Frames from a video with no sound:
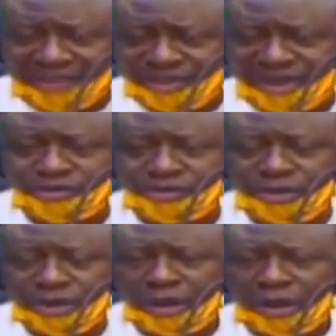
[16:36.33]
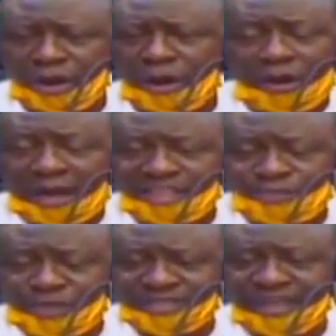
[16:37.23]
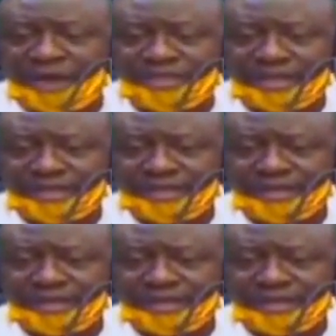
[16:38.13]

have traveled, or has been touted?